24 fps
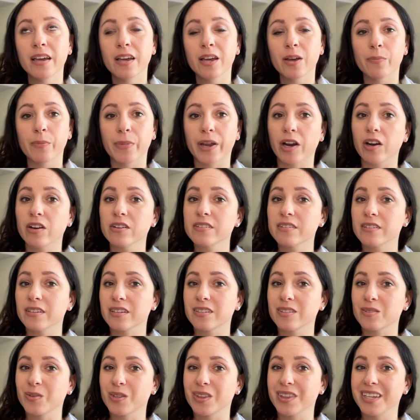My
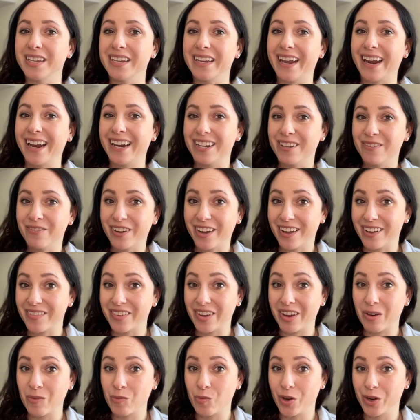R6 with the
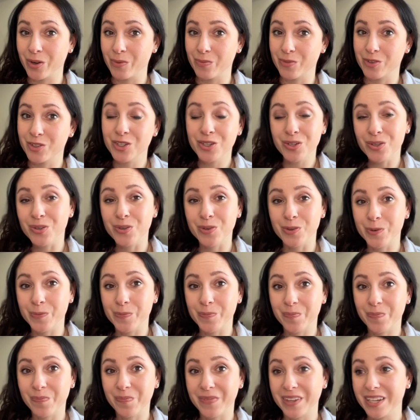85-1.2
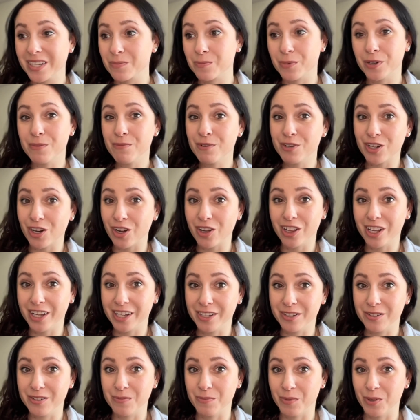is pretty much all I
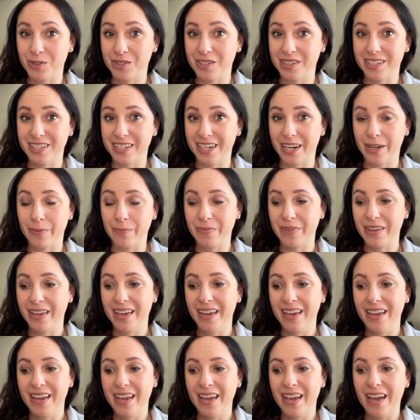use most of the time.
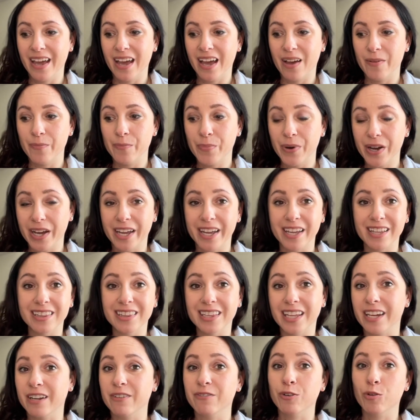But
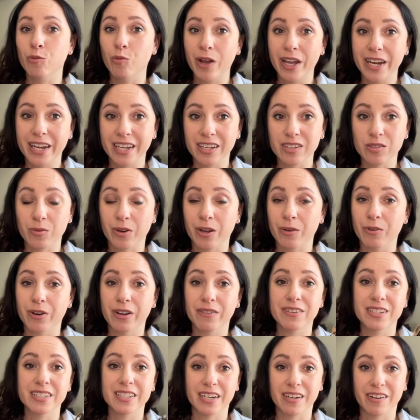like for weddings, when I want to have
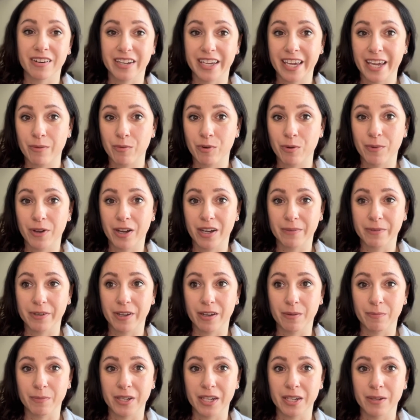a second camera body
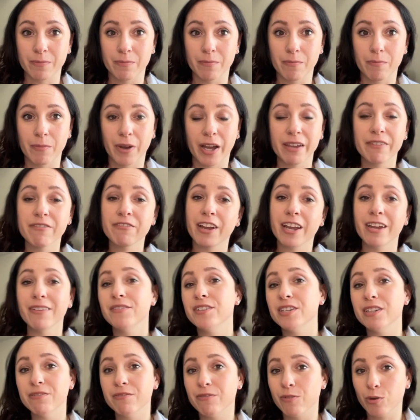on me, my
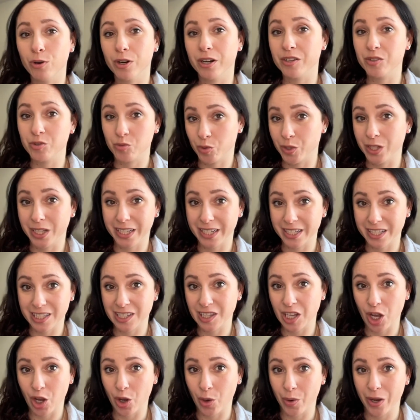5D4 is really
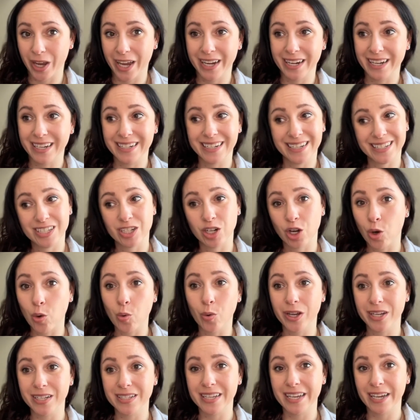slow and it doesn't
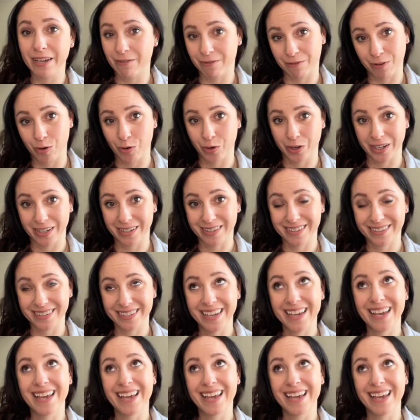always hit focus.